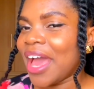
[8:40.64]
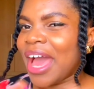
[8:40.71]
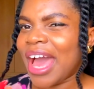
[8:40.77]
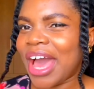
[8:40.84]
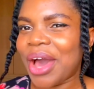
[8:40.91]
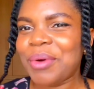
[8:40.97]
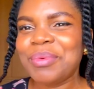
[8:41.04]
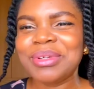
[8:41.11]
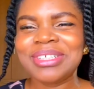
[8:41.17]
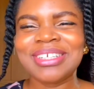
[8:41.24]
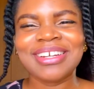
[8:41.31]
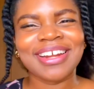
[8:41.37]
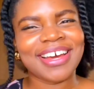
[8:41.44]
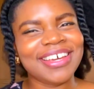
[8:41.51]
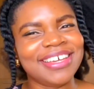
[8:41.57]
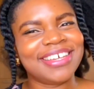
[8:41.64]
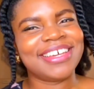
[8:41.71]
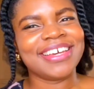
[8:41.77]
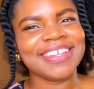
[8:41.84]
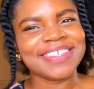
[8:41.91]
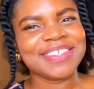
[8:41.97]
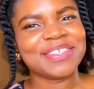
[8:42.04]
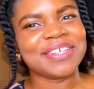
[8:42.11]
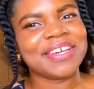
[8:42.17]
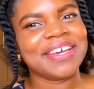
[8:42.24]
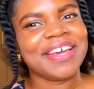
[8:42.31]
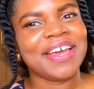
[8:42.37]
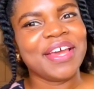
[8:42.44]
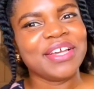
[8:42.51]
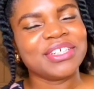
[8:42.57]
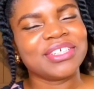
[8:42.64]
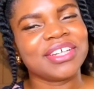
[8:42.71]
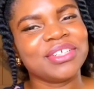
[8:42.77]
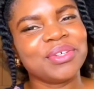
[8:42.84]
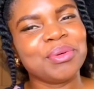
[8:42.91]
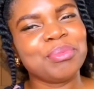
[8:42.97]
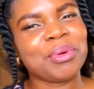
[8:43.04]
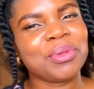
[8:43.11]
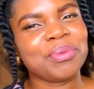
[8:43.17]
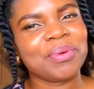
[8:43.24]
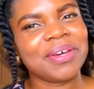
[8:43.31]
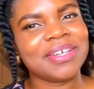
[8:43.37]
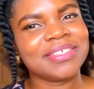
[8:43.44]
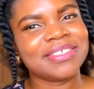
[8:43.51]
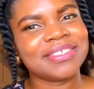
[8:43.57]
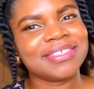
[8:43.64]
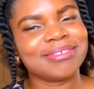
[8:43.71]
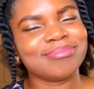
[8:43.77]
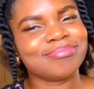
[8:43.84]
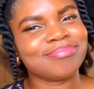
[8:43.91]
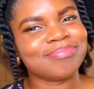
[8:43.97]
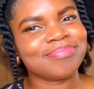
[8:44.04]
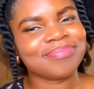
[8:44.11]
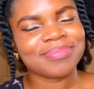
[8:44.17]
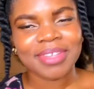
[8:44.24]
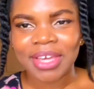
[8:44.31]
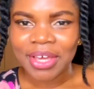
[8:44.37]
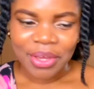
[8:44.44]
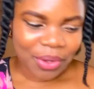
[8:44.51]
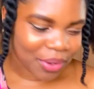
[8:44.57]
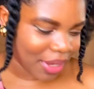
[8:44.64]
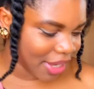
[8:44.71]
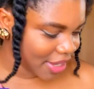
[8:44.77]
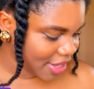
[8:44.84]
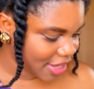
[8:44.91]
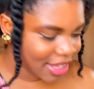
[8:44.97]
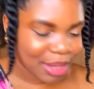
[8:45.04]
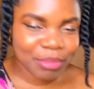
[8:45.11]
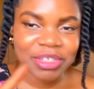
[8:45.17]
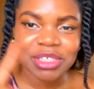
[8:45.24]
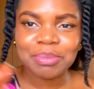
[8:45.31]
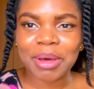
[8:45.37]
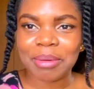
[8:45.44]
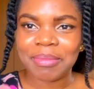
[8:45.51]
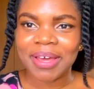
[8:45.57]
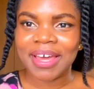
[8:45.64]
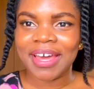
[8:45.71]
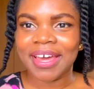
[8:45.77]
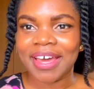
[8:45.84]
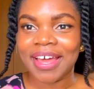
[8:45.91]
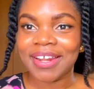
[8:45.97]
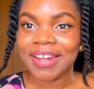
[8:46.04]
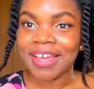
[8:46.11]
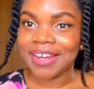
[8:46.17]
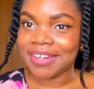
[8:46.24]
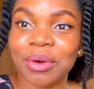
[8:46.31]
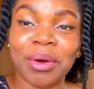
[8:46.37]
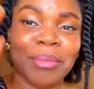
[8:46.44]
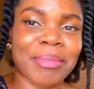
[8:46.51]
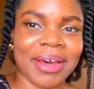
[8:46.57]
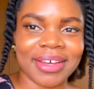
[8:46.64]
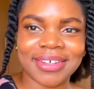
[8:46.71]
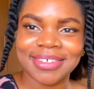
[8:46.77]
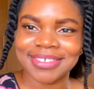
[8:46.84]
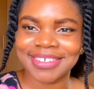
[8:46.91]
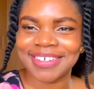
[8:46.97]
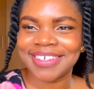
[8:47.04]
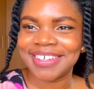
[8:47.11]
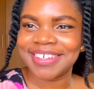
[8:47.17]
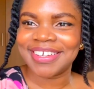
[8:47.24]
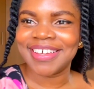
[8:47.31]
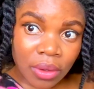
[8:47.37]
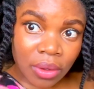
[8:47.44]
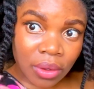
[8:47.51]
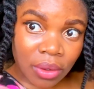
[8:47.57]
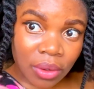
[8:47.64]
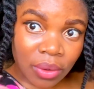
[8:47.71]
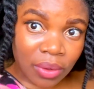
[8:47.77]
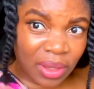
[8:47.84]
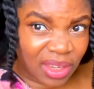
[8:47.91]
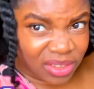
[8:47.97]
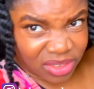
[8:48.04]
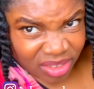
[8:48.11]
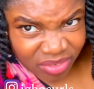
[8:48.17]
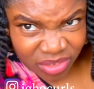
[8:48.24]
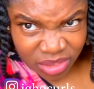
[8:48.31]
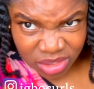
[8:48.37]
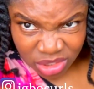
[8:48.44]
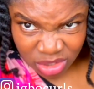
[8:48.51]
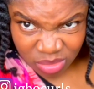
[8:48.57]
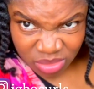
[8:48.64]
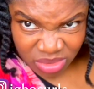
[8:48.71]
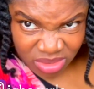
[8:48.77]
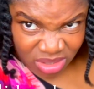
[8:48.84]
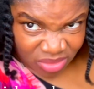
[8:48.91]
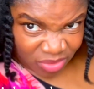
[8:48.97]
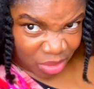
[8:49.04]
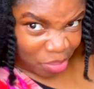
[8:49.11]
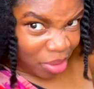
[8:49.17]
How would you like it? Should I do it both ways? Okay, let me just part my hair and then come back. Okay, so I've got some waterfall